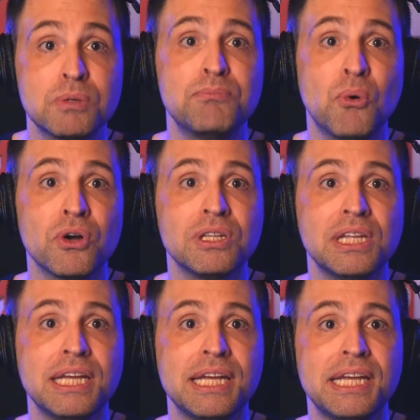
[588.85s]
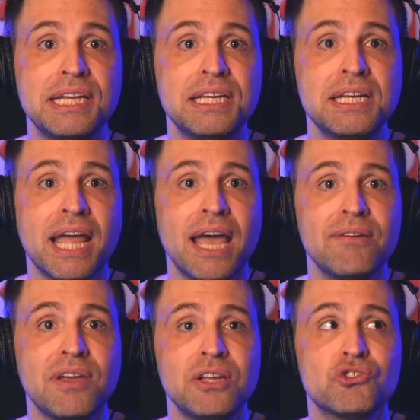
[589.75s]
importantly, he didn't
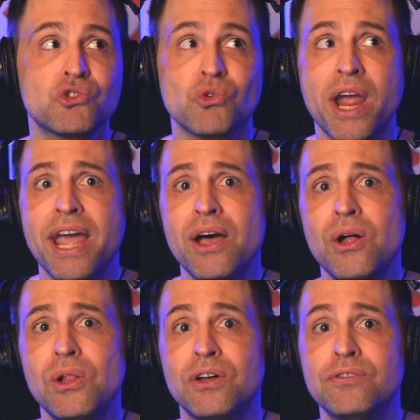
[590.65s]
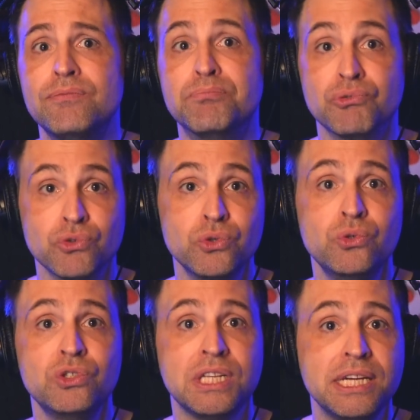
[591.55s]
have a trail of
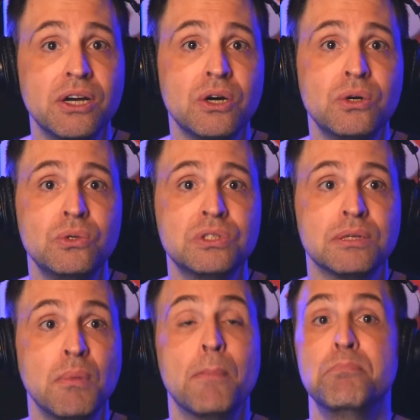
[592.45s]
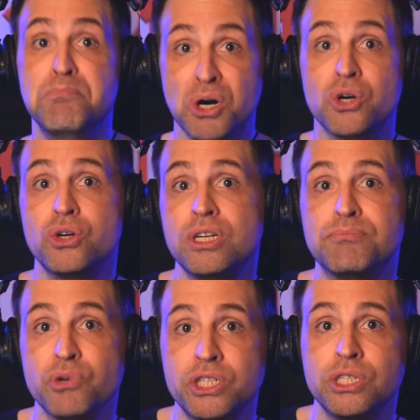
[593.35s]
bruised egos and burned
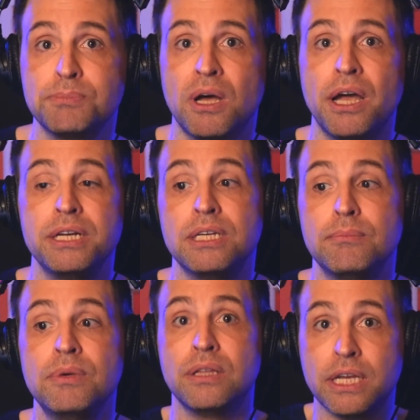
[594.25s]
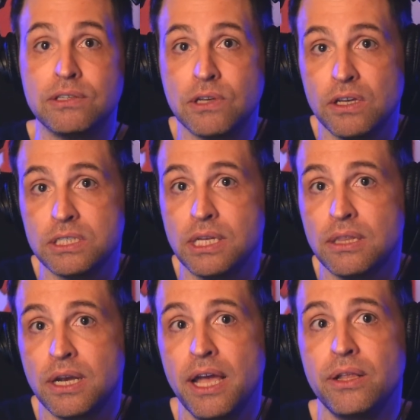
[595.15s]
bridges behind him like his cousin
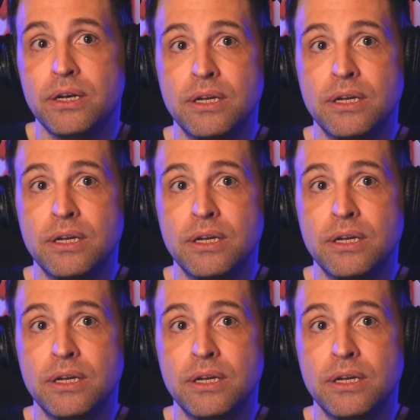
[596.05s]
Ethan Allen.